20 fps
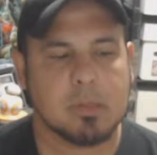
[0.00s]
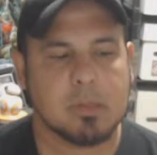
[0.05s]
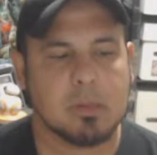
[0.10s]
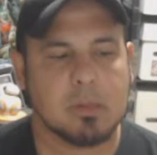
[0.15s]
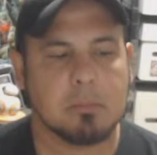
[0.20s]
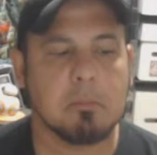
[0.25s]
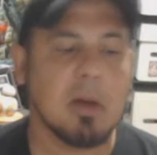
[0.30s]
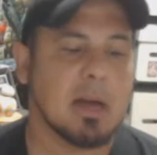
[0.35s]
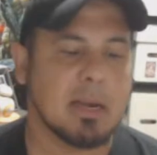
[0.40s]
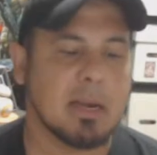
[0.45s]

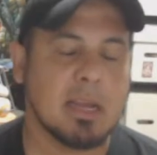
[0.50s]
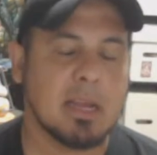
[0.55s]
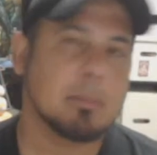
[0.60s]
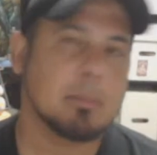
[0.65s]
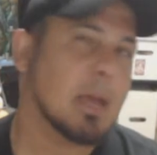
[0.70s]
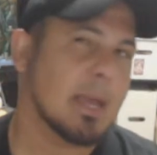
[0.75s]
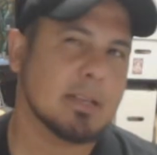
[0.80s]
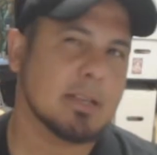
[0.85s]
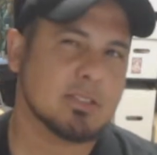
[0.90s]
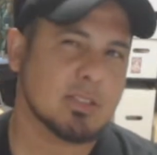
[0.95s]
my name
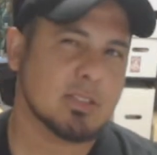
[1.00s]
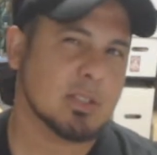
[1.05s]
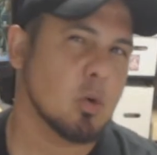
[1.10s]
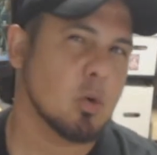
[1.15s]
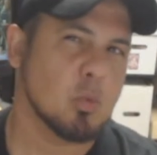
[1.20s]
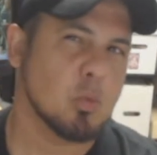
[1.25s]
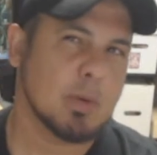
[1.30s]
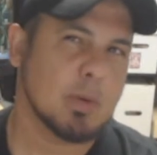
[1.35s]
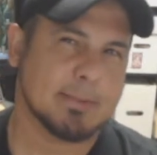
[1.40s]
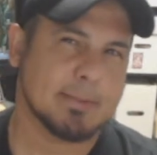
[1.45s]
has to go
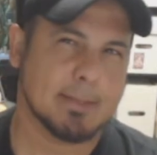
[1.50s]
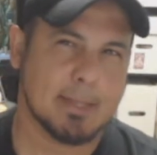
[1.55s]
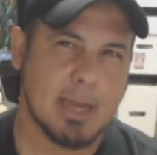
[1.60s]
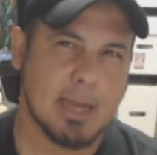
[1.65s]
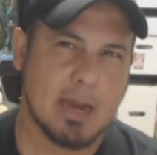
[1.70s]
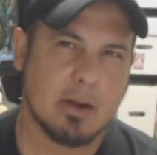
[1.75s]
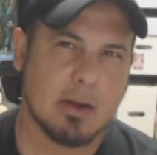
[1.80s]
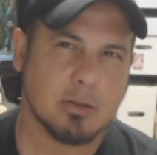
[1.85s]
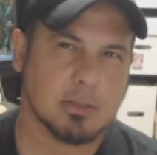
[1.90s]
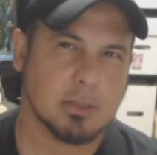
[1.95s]
with the
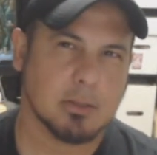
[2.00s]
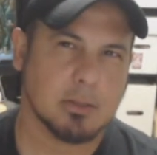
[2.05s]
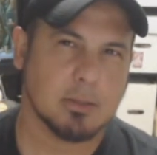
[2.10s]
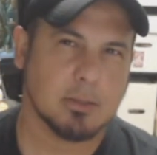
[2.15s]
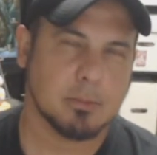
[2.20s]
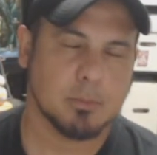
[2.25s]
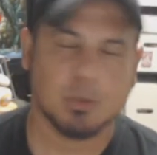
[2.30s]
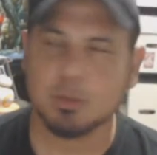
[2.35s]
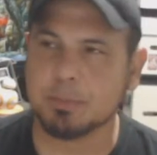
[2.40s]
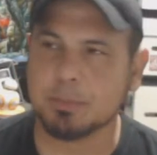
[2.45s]
character,
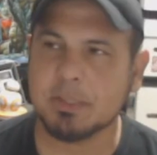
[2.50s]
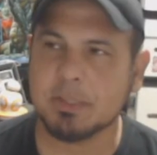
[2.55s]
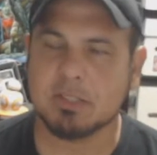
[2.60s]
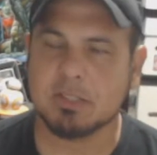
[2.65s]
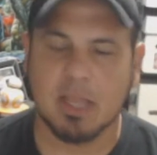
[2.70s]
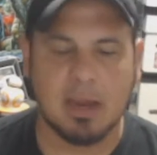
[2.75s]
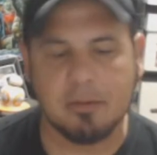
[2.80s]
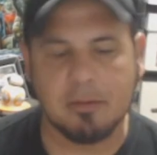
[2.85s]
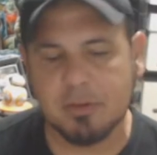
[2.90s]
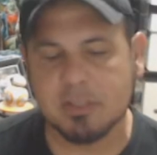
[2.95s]
which means
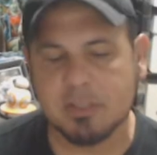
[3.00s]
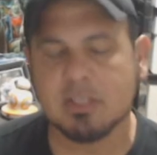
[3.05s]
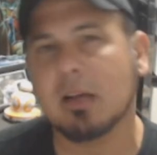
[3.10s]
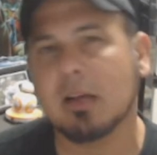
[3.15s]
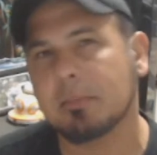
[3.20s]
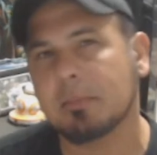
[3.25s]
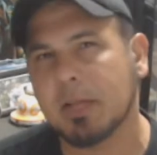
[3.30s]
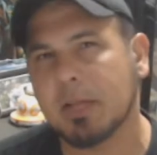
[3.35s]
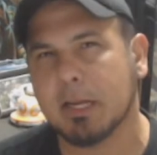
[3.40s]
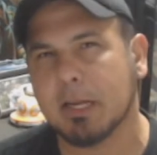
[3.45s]
every
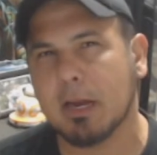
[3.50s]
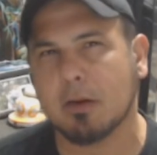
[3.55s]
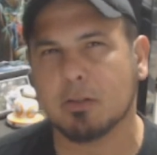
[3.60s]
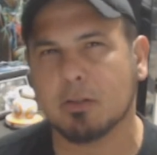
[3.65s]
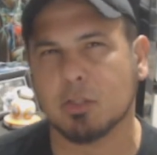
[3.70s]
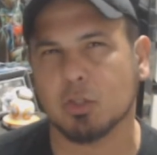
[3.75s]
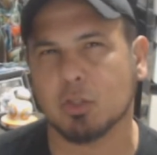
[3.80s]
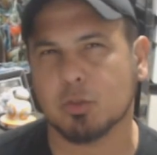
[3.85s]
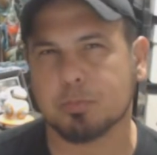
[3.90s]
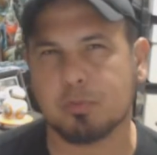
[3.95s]
time that
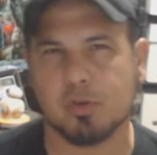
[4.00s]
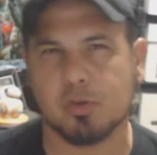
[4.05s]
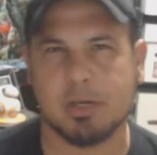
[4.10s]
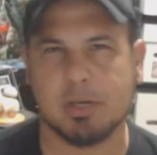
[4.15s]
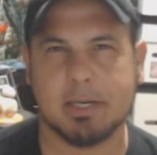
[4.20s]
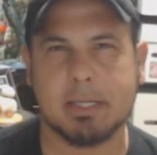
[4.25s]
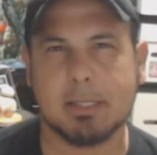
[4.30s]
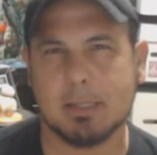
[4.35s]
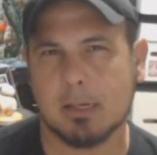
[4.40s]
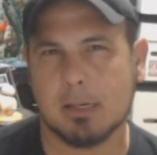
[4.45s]
character's
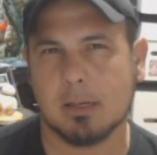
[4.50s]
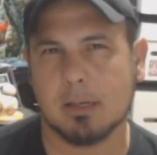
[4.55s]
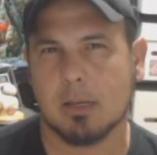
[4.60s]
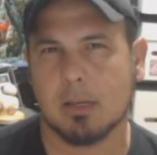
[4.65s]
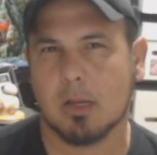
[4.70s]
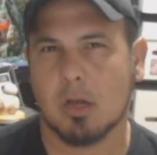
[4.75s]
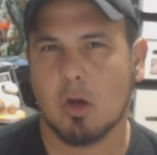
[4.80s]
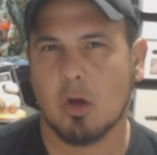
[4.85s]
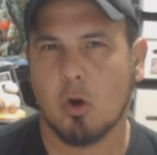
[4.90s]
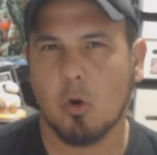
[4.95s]
printed
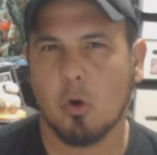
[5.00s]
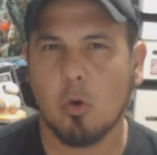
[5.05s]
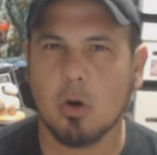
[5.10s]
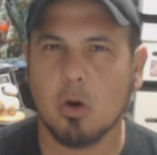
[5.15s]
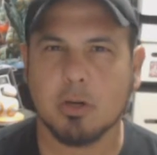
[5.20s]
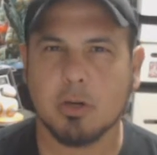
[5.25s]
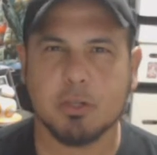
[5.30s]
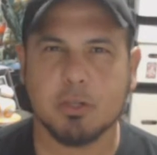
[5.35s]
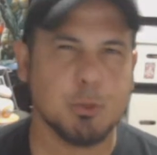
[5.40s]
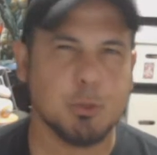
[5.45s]

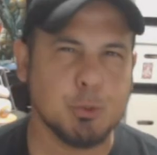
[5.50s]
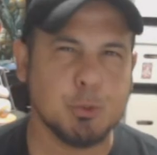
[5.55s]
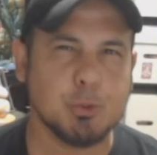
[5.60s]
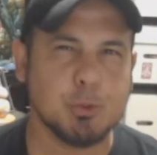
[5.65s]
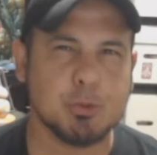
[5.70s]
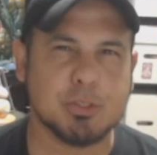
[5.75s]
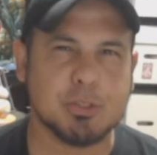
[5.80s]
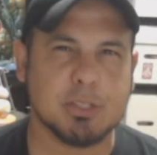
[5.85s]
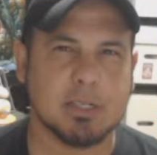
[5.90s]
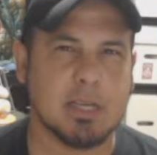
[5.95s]
or
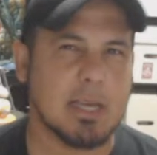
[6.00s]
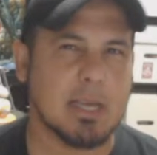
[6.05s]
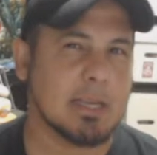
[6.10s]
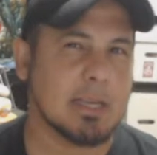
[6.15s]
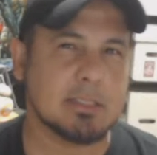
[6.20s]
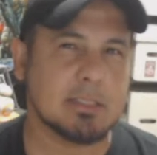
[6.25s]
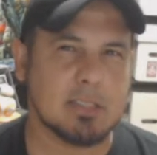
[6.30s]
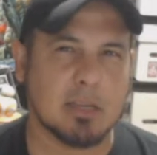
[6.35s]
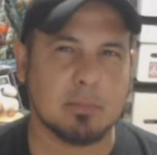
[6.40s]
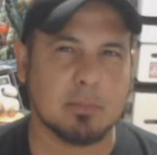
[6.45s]
used in
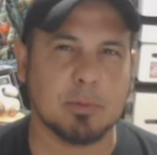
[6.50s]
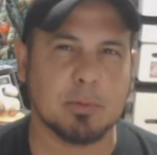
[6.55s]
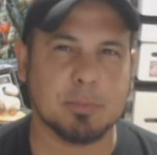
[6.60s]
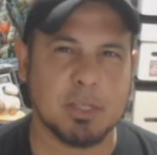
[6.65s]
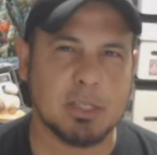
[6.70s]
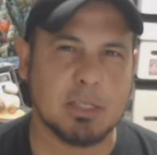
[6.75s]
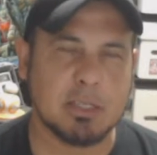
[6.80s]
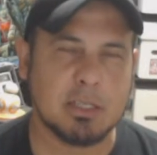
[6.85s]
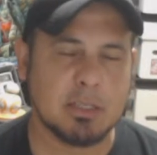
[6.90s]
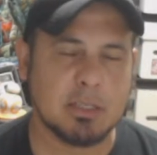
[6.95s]
any type of
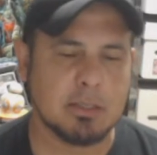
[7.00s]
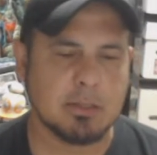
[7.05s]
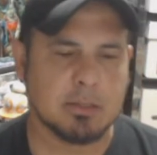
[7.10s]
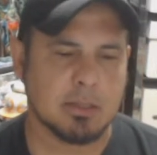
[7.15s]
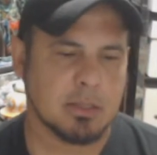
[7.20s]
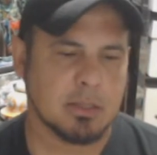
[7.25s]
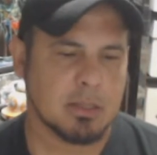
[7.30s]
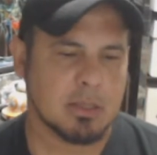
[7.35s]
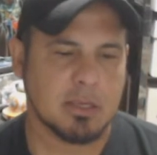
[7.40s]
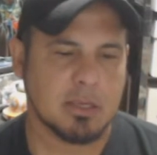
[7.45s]
media,
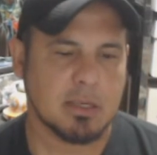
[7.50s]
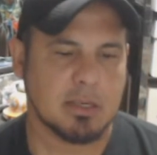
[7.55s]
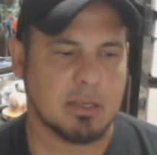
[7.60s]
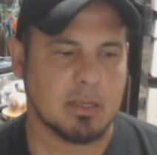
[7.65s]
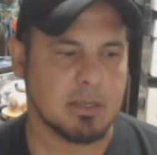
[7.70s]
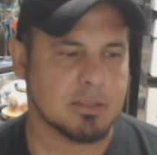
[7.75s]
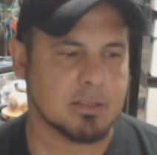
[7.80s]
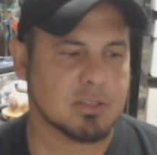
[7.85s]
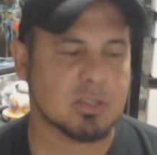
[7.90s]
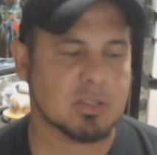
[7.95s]

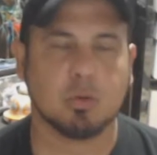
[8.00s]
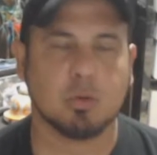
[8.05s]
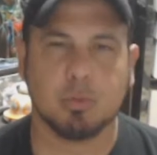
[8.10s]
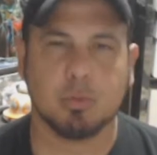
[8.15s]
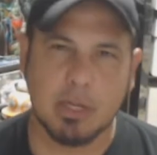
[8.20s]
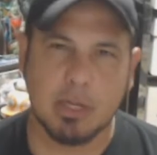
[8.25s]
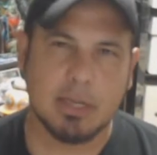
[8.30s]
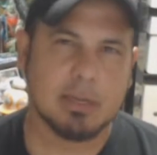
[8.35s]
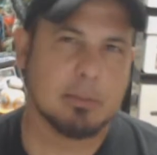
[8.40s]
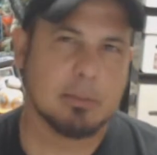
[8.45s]
it's
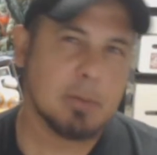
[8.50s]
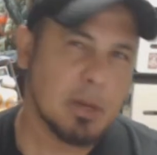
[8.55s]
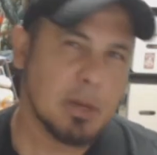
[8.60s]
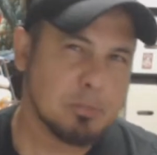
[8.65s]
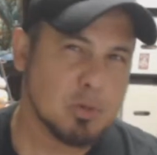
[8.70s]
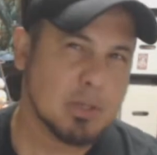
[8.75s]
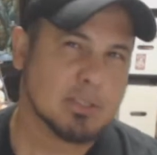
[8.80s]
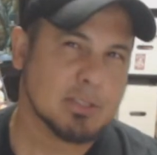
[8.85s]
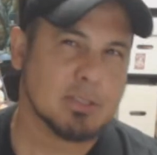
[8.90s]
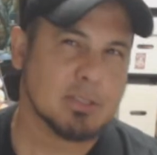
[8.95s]
created by
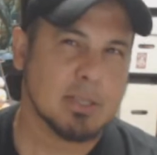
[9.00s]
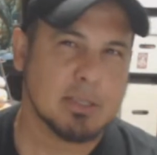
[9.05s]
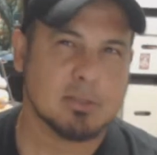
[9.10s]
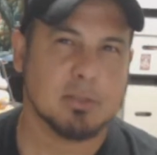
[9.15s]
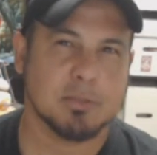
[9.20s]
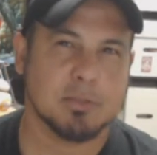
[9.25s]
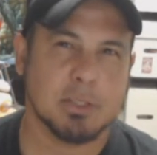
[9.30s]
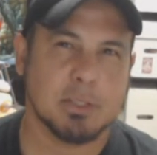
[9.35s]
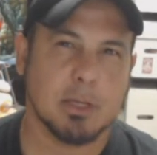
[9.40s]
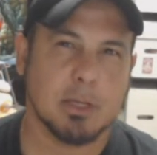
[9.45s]
Preston
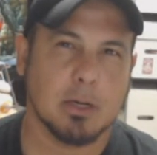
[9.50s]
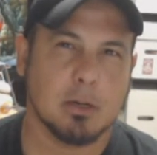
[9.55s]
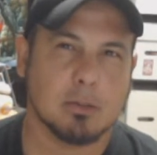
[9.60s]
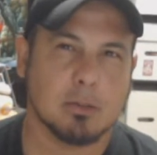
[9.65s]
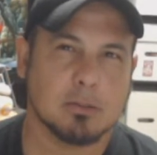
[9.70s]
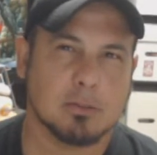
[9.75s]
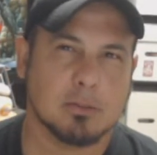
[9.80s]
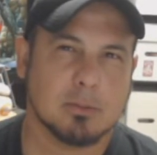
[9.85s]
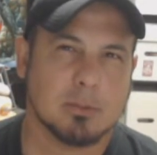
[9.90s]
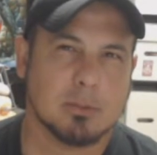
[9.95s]
Acevedo.
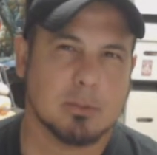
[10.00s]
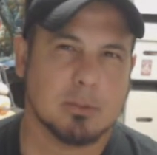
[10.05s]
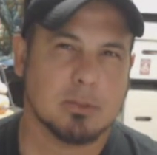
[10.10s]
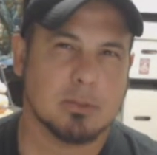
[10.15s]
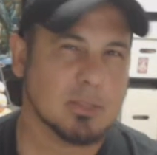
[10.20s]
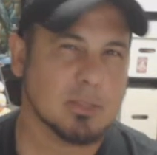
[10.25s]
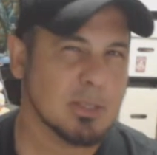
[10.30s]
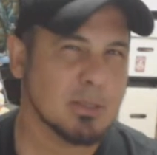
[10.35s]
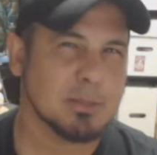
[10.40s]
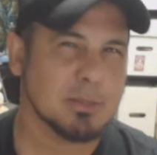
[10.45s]
You
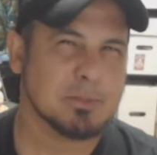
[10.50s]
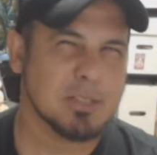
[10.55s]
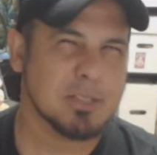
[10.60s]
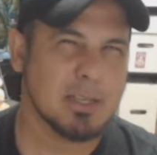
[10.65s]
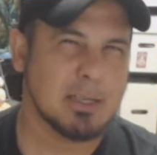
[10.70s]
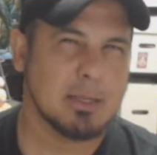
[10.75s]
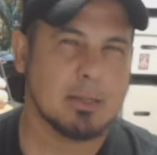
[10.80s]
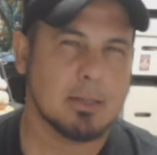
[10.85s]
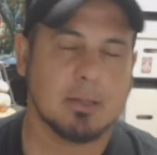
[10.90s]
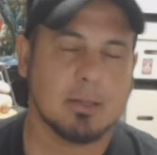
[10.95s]
see what I'm
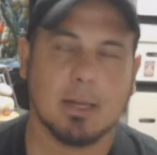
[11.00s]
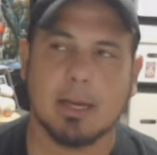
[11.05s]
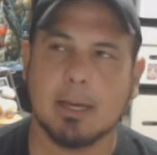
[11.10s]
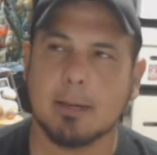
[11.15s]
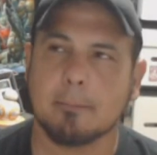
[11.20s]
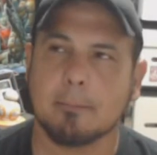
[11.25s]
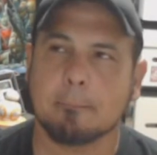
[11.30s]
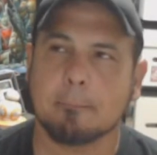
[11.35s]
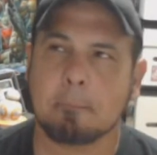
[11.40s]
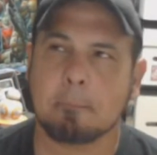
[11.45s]
saying?
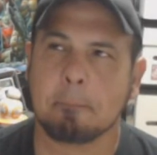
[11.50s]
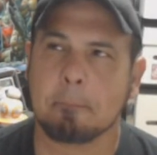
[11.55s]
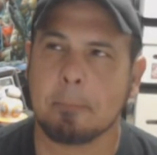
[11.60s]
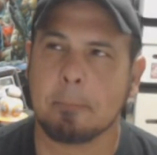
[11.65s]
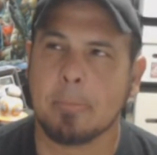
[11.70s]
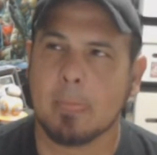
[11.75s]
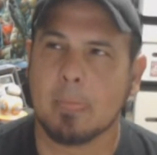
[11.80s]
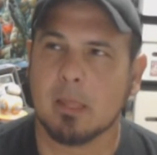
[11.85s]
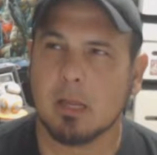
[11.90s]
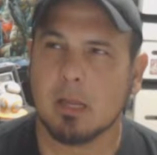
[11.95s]
Like,
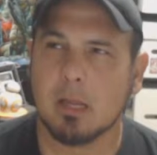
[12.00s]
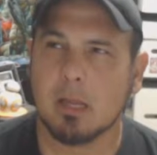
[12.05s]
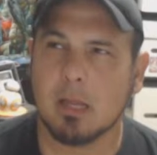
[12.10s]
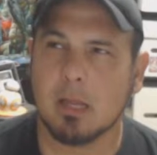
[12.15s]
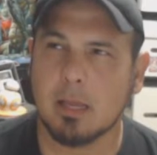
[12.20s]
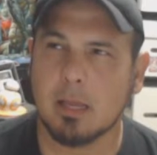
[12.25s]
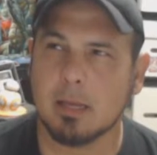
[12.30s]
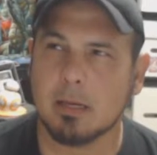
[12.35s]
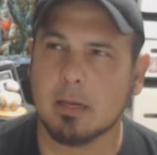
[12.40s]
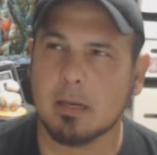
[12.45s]

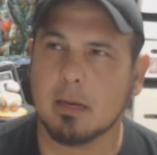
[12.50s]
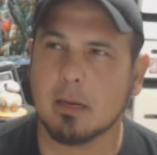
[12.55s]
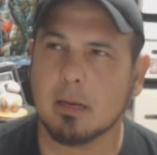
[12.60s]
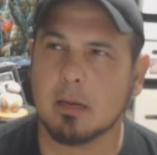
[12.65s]
and,